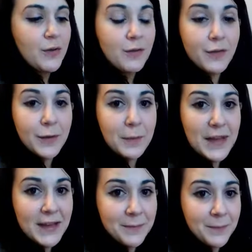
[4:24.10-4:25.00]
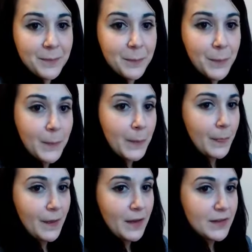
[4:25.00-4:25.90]
for me,
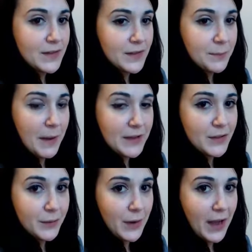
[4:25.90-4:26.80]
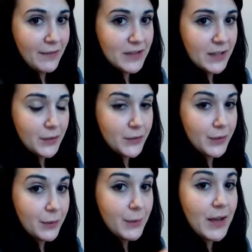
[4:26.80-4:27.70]
since my screw, I have a single
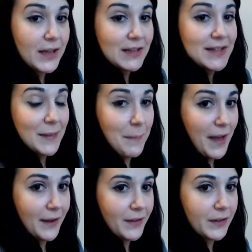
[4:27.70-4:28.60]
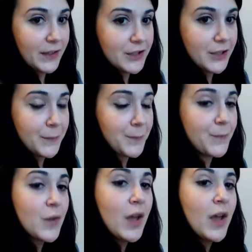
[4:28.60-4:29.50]
screw and it's in the back of the ligature,
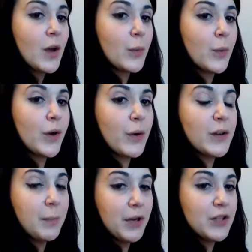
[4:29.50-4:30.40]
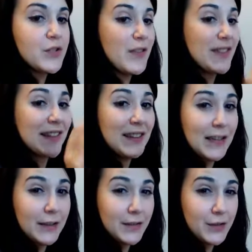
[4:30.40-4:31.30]
we're going to put it so that
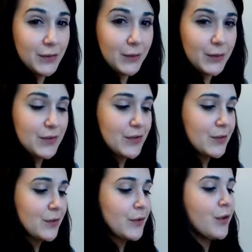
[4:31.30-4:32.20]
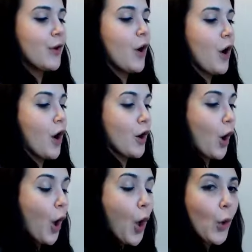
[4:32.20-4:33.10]
the screws are
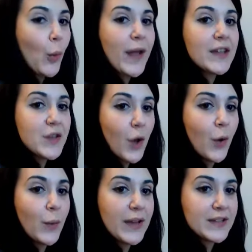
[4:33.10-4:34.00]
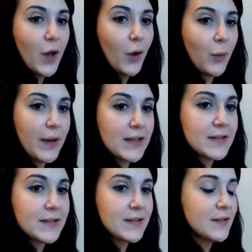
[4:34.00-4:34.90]
always, always, always